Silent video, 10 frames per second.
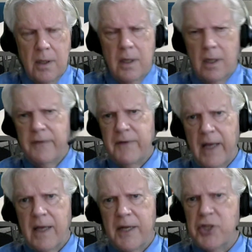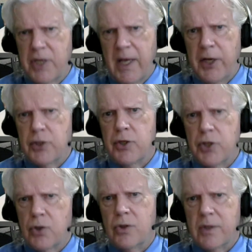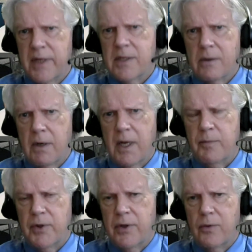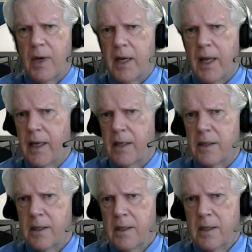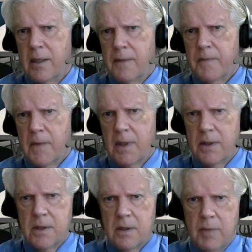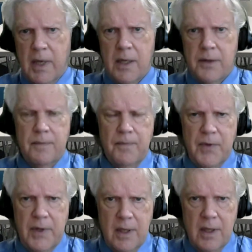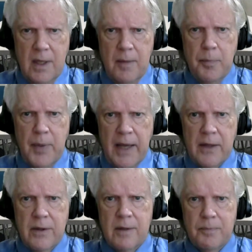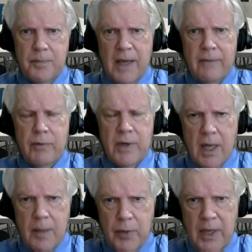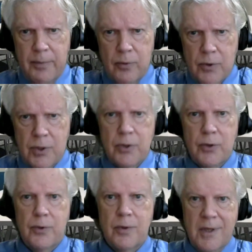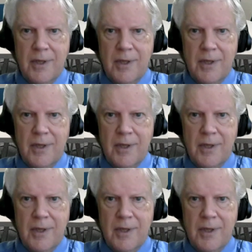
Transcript: The left hand education, sure, that's great, but the right hand, it's about the impact that everyday people do